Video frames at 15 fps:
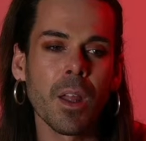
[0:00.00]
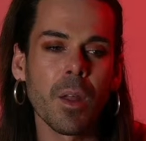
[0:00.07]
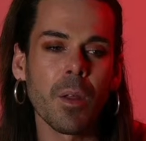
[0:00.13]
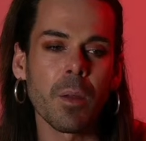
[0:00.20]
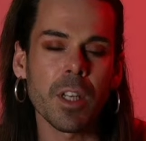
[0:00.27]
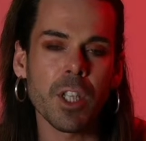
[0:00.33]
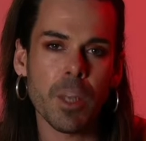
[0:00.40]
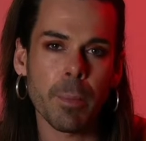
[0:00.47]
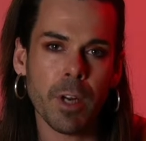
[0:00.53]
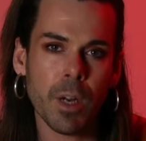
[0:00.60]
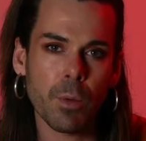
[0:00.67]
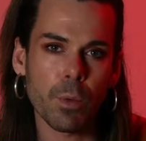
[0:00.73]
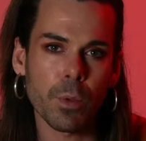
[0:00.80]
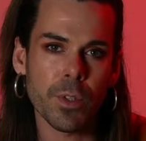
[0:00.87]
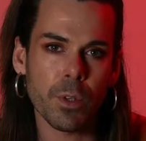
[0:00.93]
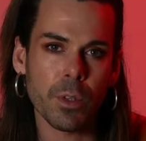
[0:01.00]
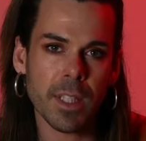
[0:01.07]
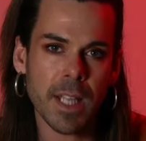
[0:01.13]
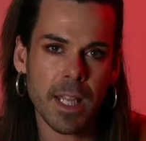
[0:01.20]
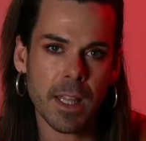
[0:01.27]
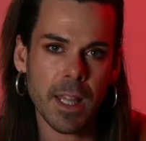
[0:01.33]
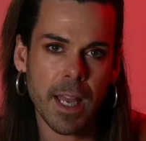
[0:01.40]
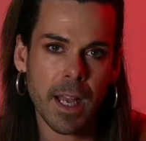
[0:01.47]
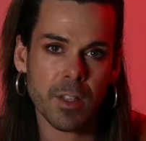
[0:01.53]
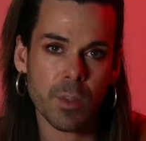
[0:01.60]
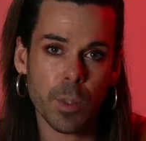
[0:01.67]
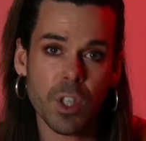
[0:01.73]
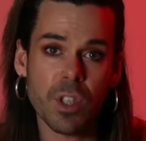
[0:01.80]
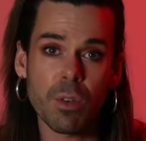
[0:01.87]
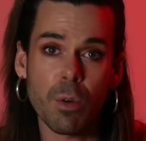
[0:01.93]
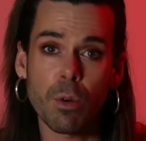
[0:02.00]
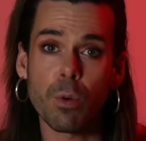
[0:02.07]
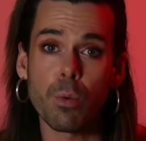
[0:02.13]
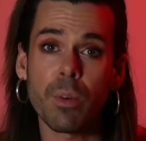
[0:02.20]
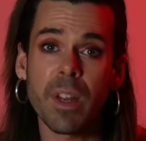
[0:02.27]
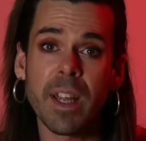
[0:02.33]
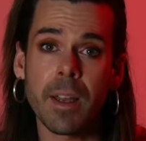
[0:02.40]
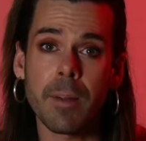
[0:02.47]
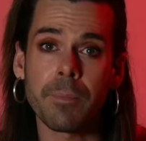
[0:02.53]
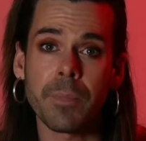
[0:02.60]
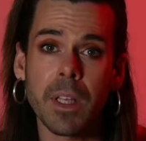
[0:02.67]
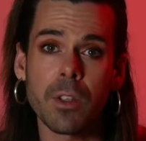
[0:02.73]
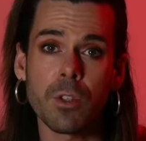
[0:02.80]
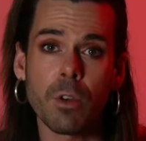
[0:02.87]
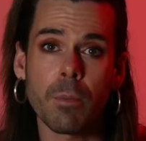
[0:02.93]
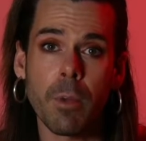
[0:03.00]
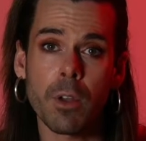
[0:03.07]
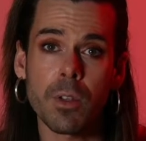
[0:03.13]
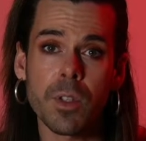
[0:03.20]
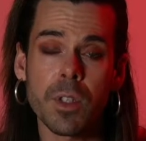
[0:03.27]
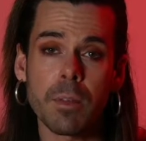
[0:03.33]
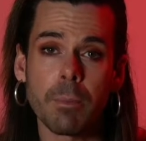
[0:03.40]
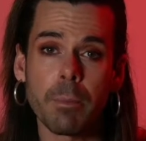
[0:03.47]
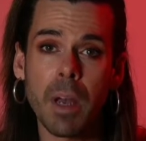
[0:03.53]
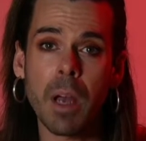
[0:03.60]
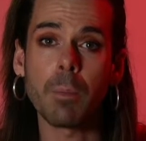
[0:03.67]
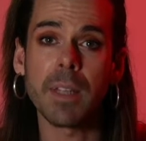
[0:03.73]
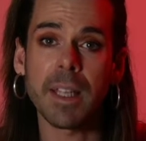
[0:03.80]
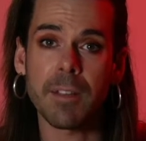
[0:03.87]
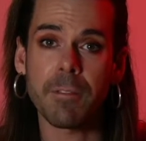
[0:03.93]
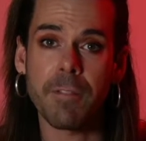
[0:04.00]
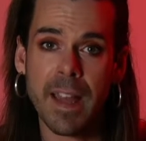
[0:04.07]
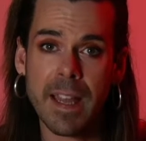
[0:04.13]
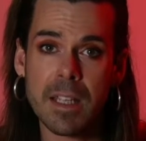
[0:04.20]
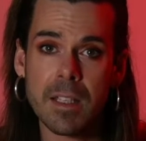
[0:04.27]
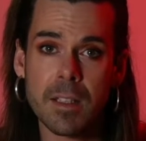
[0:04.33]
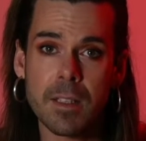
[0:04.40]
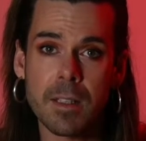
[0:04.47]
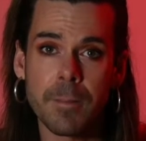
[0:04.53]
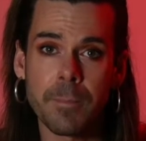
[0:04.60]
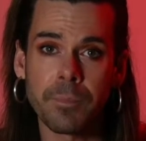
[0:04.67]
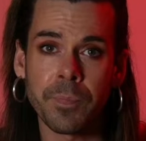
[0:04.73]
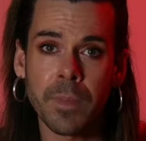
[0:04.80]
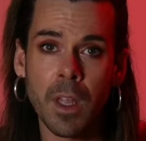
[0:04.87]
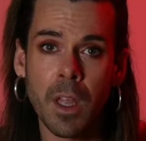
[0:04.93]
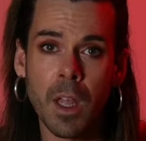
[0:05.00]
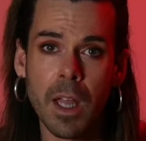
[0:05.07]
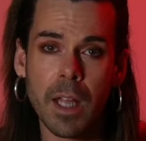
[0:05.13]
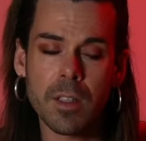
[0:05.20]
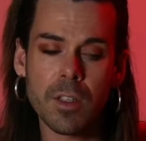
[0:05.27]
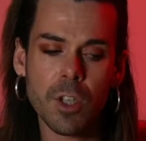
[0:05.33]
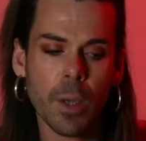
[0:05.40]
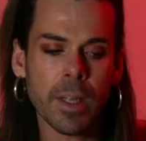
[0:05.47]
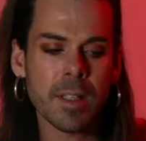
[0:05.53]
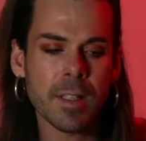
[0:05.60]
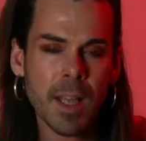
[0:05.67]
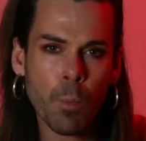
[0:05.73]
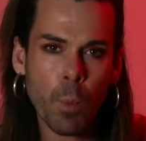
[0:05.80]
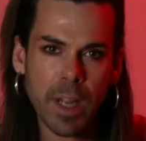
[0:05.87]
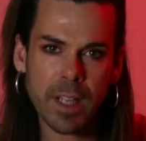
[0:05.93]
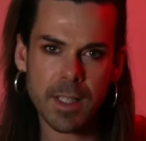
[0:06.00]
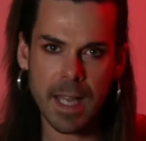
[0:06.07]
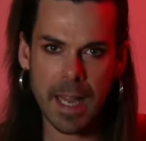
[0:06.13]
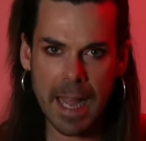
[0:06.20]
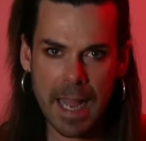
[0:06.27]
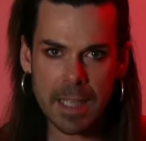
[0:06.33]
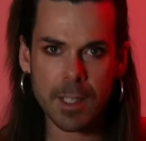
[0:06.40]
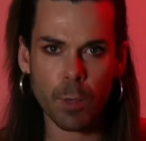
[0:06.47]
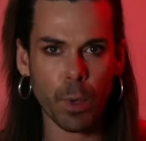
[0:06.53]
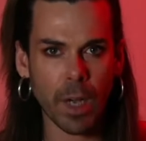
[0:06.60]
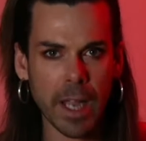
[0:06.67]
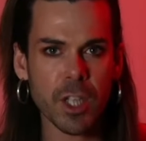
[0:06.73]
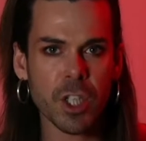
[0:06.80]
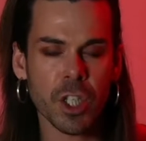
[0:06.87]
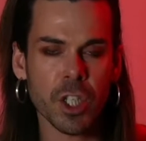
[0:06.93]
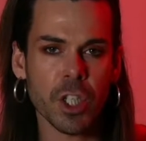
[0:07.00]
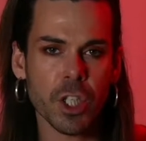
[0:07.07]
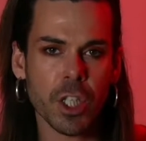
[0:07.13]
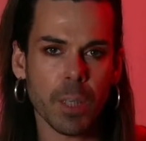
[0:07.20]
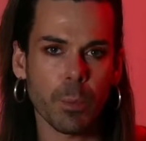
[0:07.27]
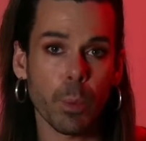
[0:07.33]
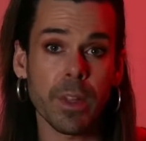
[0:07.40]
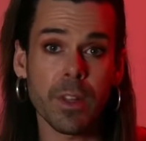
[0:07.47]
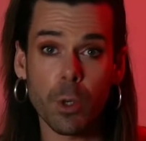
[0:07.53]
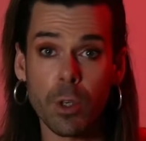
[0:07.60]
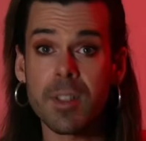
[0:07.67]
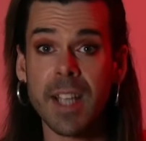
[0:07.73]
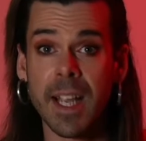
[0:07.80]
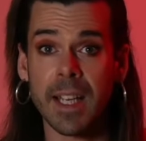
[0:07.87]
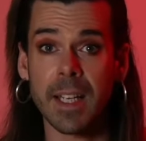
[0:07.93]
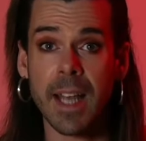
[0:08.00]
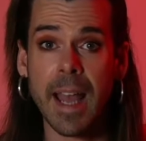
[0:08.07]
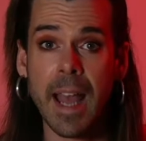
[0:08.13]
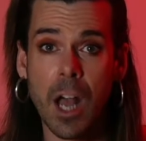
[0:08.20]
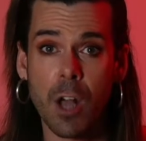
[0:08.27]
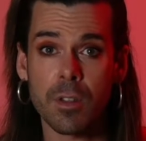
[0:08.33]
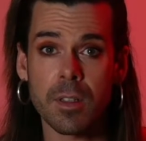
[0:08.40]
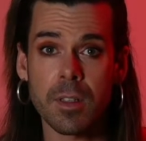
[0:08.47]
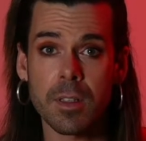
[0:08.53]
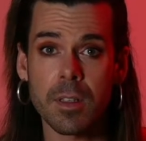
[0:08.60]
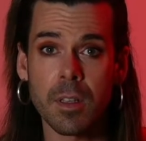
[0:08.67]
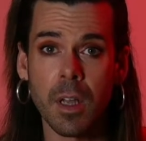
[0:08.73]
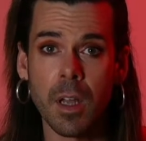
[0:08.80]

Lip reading: But Gemini rules your 10th house, which is your career and your most public face. And so in some ways that has a relationship with your second house.